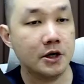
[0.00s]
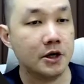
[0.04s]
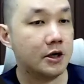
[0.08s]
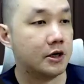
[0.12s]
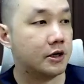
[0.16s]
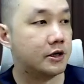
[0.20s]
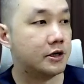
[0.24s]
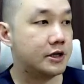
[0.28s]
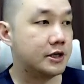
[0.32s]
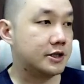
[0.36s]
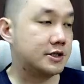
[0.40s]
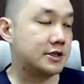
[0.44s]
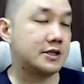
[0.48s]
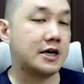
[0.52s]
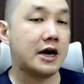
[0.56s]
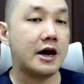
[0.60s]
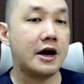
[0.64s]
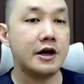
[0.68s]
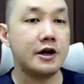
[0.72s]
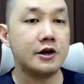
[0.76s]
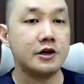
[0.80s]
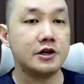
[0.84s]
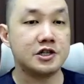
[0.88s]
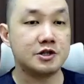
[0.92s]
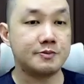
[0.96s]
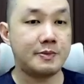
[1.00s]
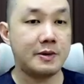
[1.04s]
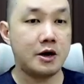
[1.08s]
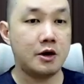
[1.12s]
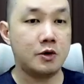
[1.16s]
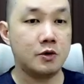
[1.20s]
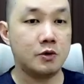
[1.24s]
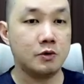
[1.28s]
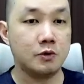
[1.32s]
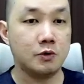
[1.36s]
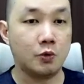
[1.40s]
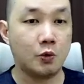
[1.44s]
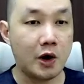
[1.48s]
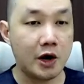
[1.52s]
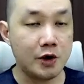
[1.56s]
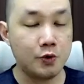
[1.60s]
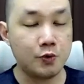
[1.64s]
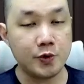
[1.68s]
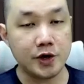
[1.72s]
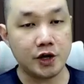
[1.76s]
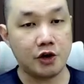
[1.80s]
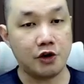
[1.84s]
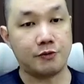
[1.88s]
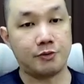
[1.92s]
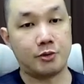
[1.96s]
This guy spent 1
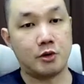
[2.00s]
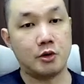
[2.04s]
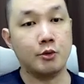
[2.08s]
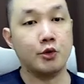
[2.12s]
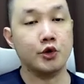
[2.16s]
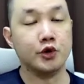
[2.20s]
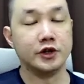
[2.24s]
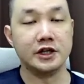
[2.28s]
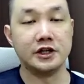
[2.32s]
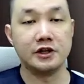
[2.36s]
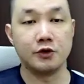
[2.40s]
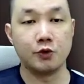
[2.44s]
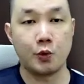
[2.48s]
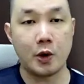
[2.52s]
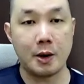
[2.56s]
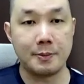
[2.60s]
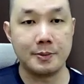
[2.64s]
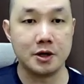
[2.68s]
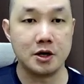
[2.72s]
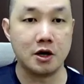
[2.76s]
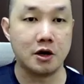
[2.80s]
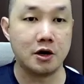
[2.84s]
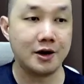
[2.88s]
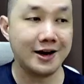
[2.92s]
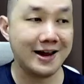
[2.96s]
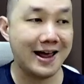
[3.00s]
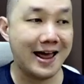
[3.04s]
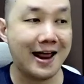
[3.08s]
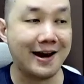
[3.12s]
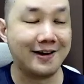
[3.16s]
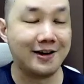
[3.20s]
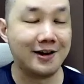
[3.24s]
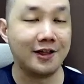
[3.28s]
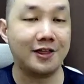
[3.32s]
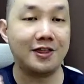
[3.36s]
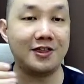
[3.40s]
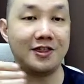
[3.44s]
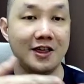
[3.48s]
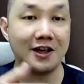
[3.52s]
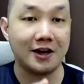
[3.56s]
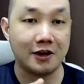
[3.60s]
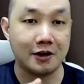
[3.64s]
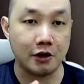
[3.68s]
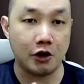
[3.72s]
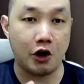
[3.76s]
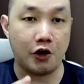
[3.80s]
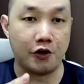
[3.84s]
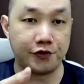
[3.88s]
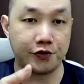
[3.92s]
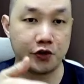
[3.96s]
week of promoting the webinar at the thick
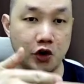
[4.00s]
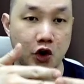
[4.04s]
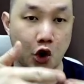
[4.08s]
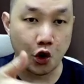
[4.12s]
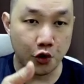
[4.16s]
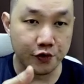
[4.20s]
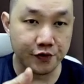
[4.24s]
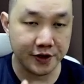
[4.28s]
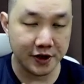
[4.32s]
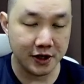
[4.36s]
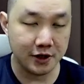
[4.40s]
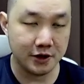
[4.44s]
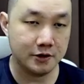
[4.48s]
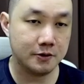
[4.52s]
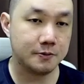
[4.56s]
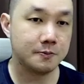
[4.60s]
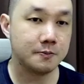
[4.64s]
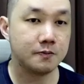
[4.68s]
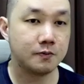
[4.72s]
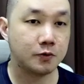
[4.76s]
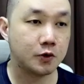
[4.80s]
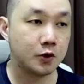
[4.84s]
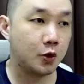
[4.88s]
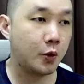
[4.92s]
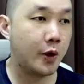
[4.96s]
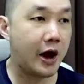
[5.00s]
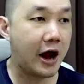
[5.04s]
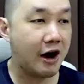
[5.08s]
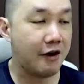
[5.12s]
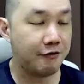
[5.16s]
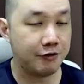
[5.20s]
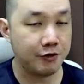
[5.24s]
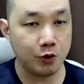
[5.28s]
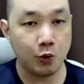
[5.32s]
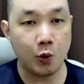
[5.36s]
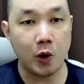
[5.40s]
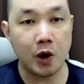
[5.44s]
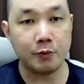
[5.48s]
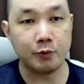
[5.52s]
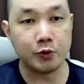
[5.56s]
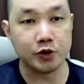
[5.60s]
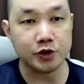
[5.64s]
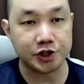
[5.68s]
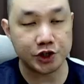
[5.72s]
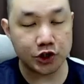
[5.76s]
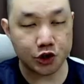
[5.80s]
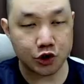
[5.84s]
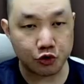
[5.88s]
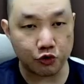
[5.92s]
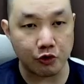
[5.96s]
of COVID, where everyone was
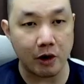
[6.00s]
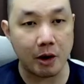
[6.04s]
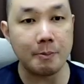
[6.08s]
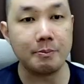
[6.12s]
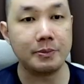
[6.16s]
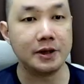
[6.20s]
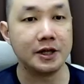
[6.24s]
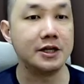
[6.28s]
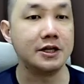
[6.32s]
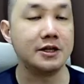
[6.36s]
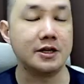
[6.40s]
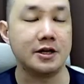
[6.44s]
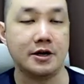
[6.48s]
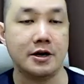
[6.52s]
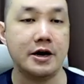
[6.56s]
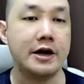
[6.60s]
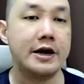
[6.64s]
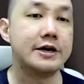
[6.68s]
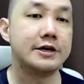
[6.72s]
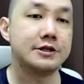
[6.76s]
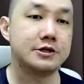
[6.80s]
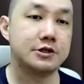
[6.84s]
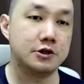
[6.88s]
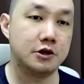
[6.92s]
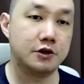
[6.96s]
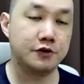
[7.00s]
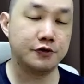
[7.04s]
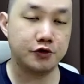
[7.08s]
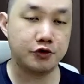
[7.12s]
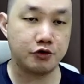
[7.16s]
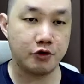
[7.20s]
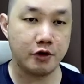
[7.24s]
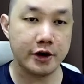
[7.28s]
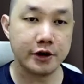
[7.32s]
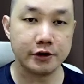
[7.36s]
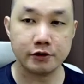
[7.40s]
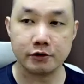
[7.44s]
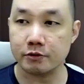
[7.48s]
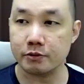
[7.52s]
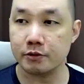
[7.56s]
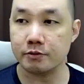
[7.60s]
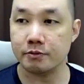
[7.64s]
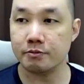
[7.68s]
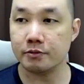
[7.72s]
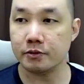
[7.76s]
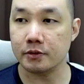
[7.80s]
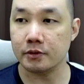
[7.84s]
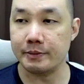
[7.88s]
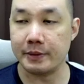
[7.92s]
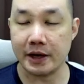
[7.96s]
scrambling their ass off trying to
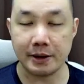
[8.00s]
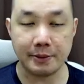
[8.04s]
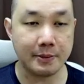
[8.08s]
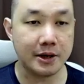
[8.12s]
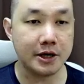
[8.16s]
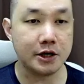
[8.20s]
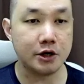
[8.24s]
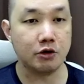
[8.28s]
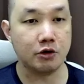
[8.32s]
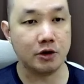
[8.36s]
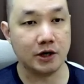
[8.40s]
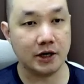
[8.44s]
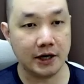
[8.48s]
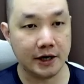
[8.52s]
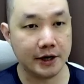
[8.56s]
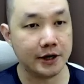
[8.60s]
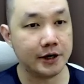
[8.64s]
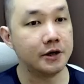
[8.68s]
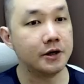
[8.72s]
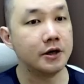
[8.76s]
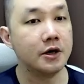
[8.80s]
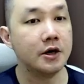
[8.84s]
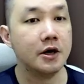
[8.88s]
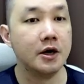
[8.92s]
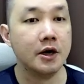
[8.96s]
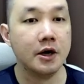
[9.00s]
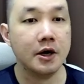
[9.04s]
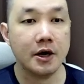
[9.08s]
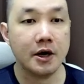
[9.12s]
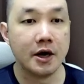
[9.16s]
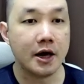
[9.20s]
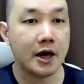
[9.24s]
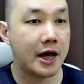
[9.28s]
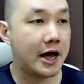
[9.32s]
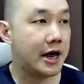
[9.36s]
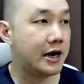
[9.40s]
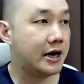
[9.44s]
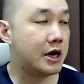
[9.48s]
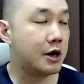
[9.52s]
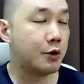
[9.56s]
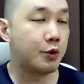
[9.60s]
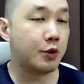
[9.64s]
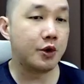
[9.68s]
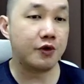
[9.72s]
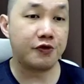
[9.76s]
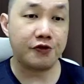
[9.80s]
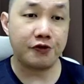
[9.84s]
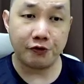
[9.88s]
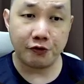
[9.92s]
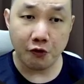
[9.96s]
make money online. And there were
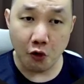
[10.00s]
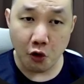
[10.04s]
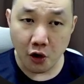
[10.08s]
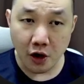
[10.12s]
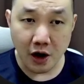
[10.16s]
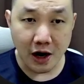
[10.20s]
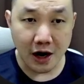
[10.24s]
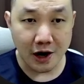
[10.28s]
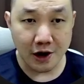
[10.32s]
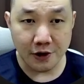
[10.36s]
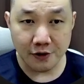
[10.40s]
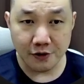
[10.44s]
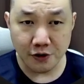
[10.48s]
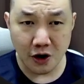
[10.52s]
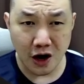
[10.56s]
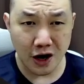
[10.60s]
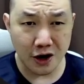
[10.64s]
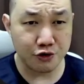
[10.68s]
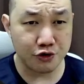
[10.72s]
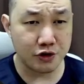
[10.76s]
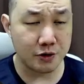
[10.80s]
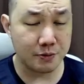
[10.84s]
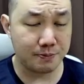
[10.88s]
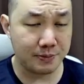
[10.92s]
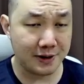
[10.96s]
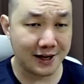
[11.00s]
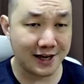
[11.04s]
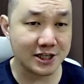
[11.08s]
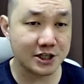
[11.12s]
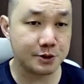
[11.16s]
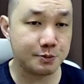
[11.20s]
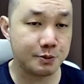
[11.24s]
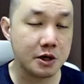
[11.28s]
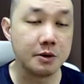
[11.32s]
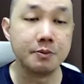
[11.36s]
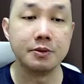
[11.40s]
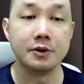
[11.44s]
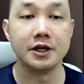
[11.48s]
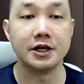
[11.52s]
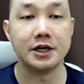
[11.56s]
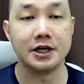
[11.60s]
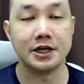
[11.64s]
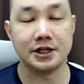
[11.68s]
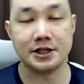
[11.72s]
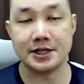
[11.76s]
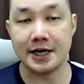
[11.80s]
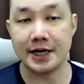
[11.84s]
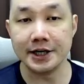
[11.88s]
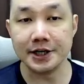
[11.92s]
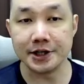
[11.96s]
400 plus people in
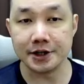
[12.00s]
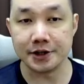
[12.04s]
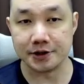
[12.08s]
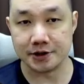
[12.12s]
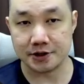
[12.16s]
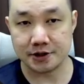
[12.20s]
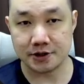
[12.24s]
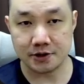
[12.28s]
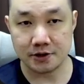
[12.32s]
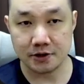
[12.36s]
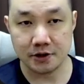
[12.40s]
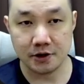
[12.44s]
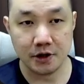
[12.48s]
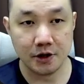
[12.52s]
attendance.